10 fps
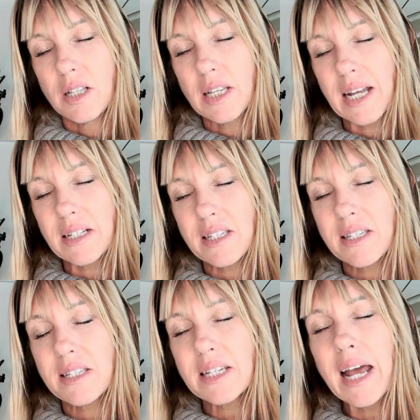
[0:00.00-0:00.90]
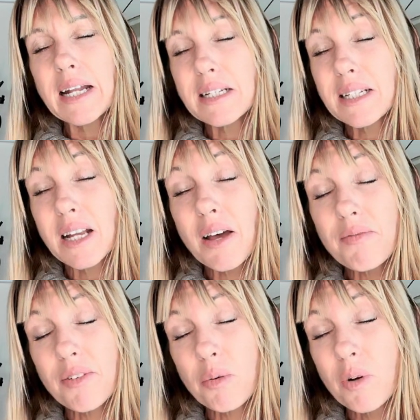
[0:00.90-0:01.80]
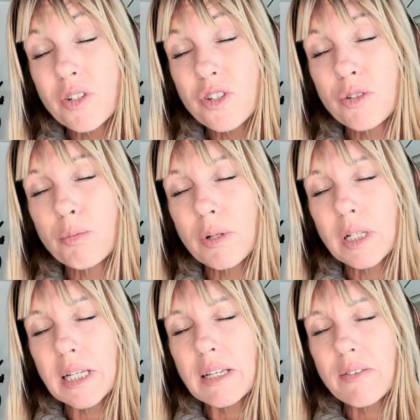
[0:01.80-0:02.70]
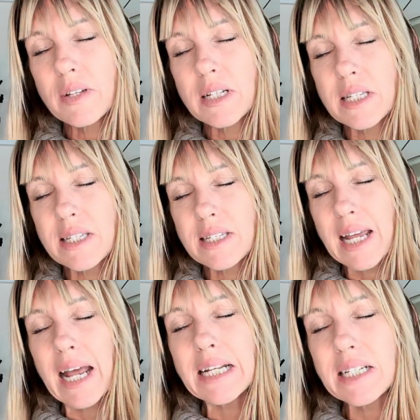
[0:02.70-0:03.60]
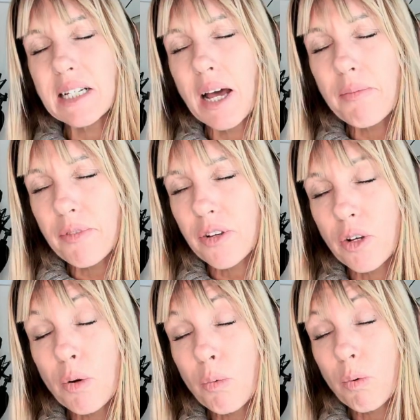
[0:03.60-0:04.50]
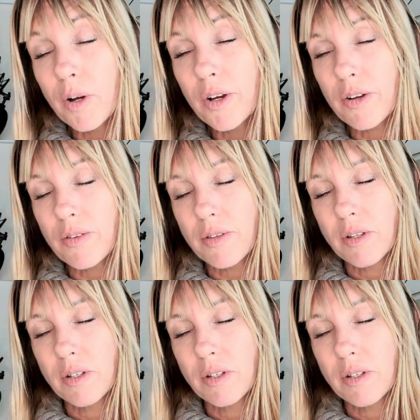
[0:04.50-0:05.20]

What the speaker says: That standing up for what you believe in, standing up for your worth.